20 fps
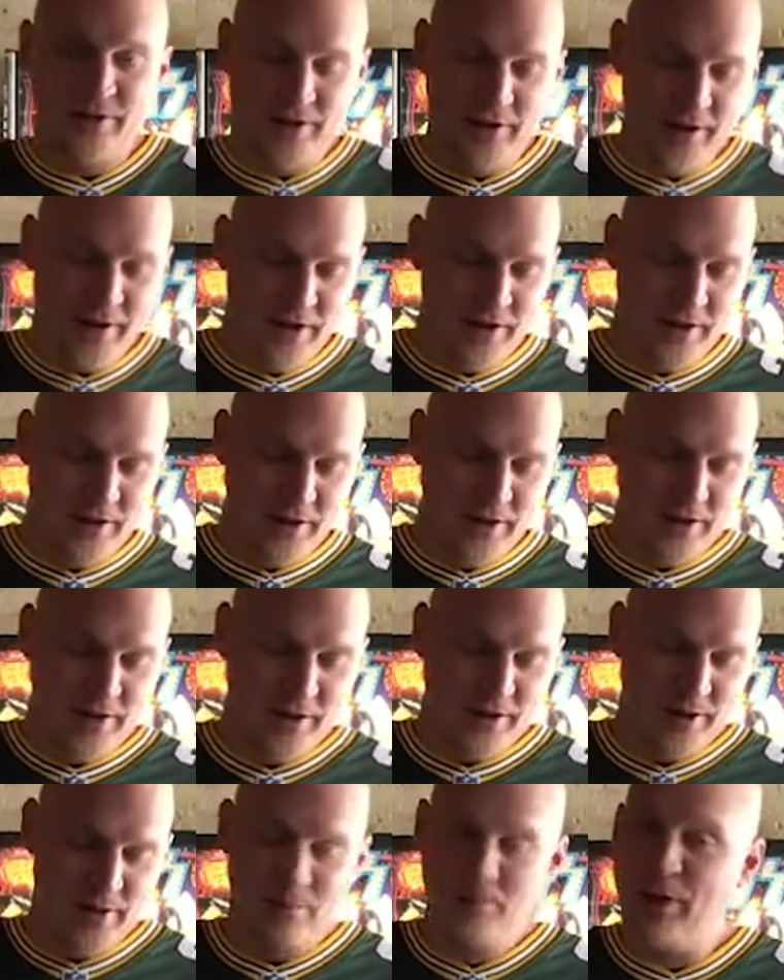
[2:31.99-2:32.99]
dig
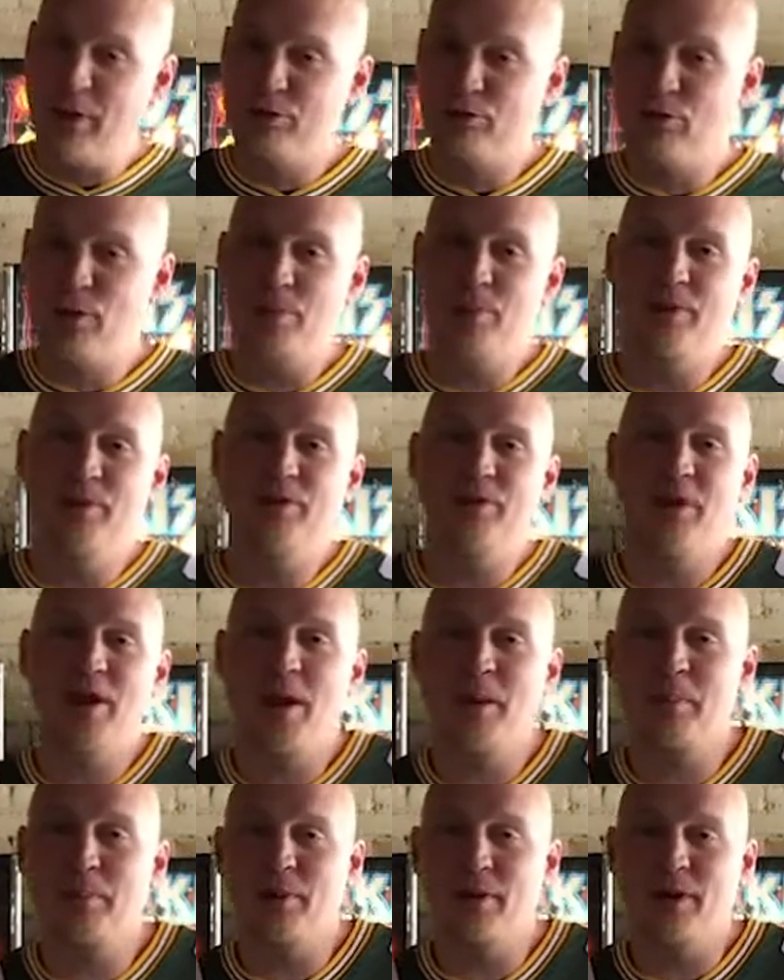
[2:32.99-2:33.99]
into my trip in
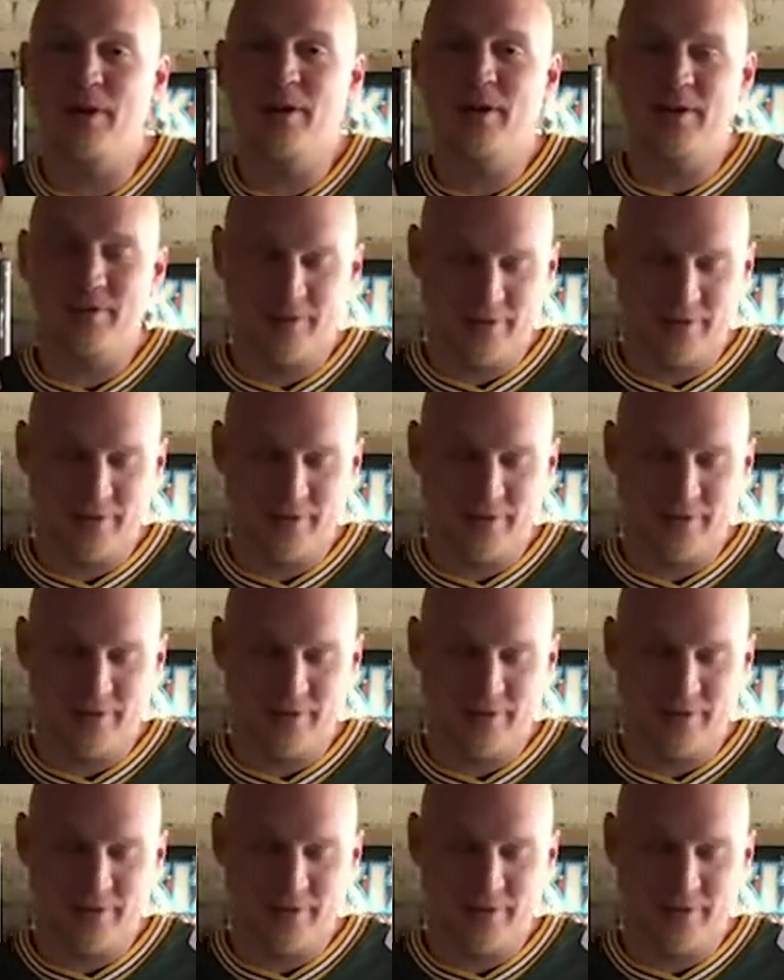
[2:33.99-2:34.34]
Tampa.